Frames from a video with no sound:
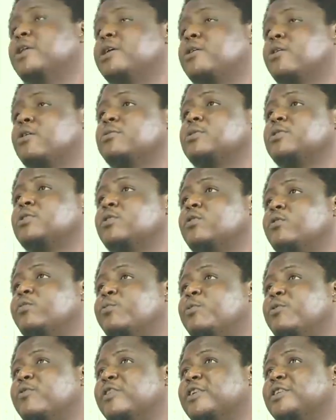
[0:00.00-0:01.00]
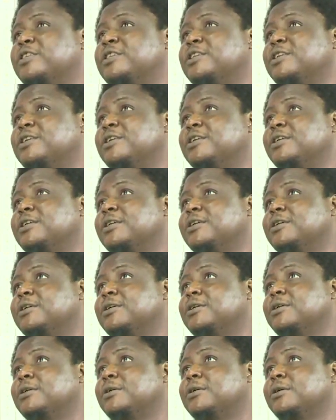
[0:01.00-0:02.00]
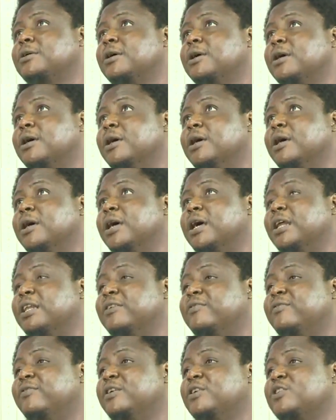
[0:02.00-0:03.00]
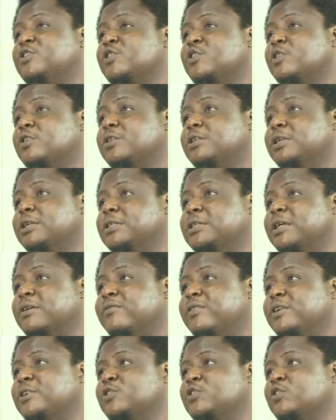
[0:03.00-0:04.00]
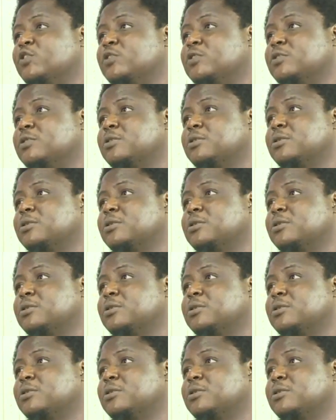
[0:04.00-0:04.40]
comes to poverty alleviation interventions,